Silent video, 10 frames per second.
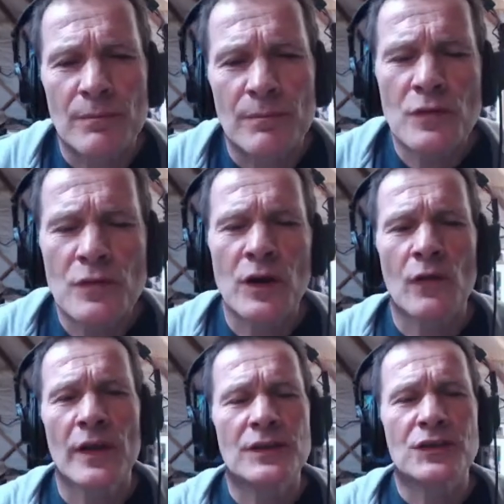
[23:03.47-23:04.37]
Moving
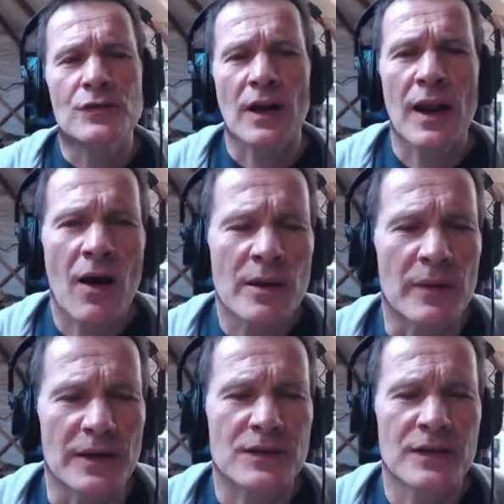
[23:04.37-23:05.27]
on then to
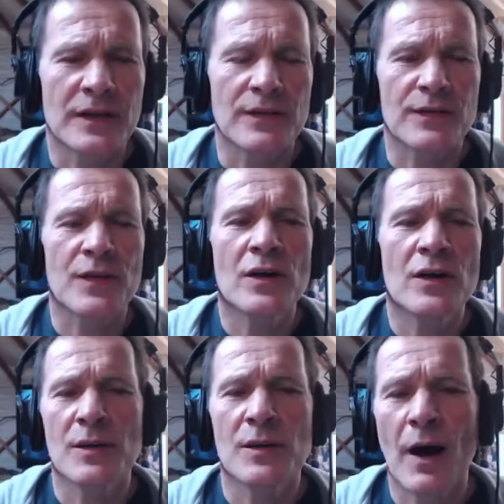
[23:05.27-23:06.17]
climate, the
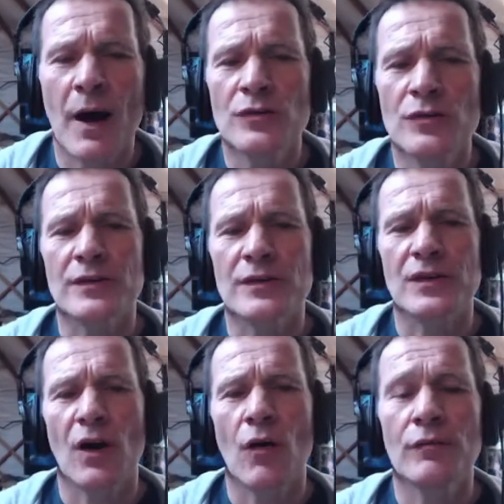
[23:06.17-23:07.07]
third component
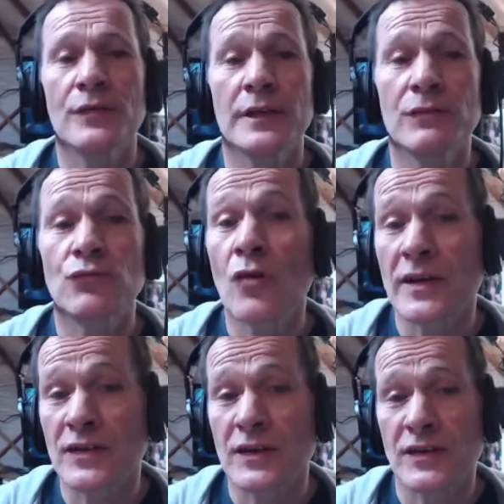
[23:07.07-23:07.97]
of the
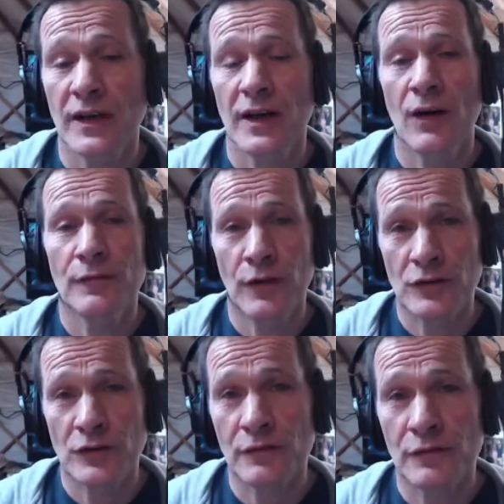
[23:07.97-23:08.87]
risks of
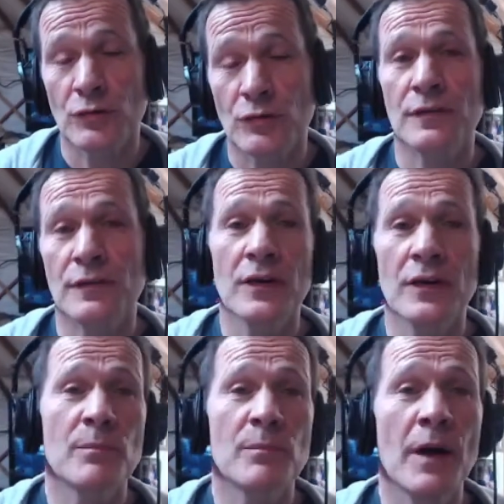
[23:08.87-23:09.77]
fossil fuels, the
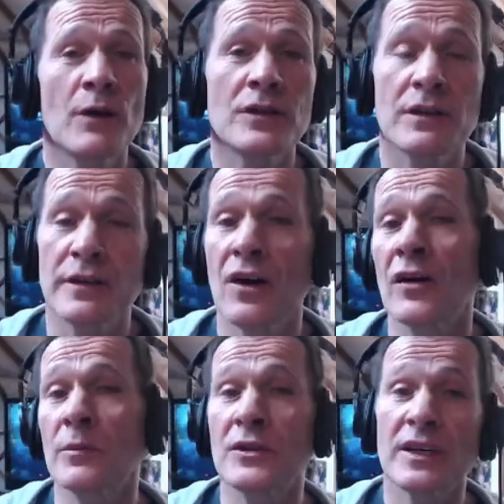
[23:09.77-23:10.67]
third component of the
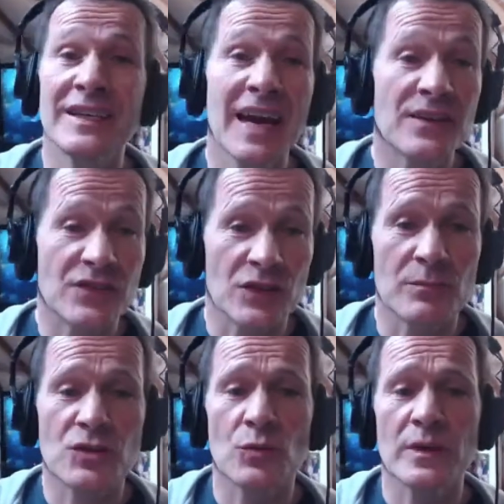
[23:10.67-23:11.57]
argument against
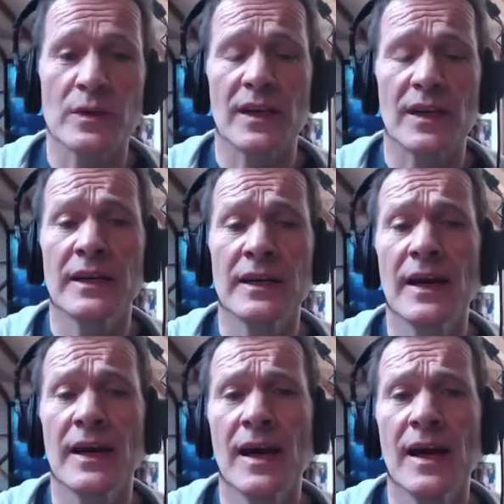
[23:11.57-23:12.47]
them, should we say.
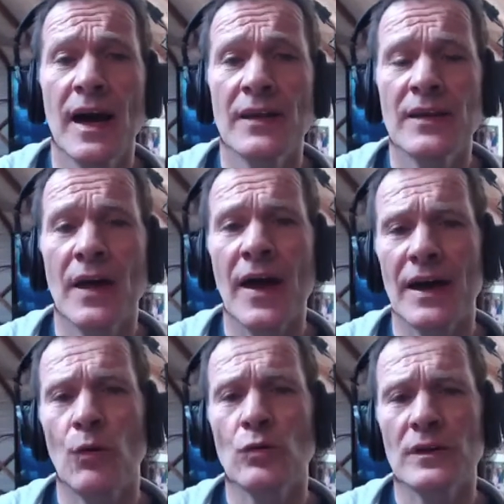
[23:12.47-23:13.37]
And
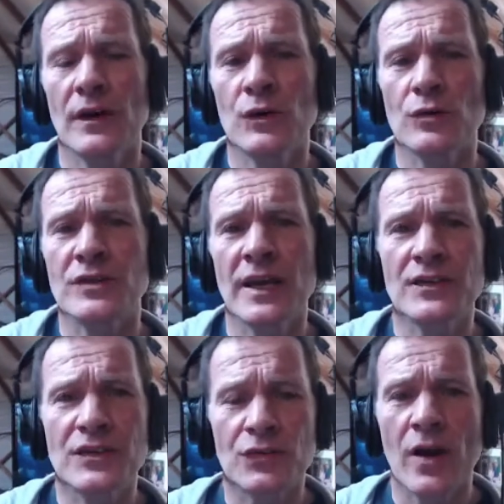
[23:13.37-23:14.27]
that all, of course,
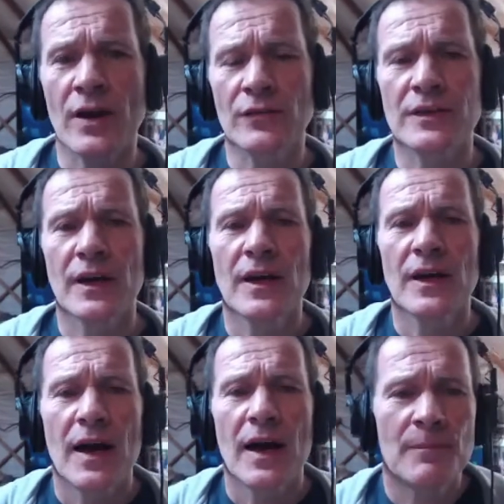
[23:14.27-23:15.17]
centers around
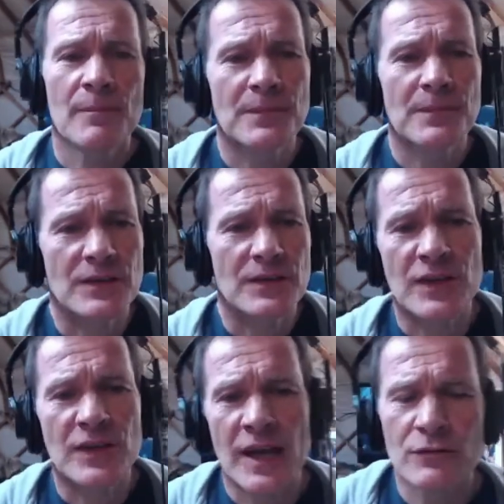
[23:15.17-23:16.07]

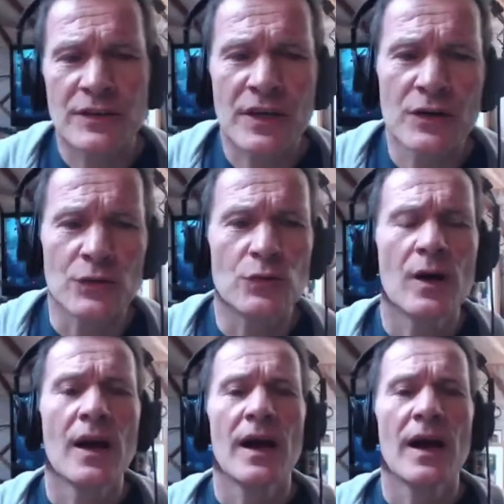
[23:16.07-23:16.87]
CO2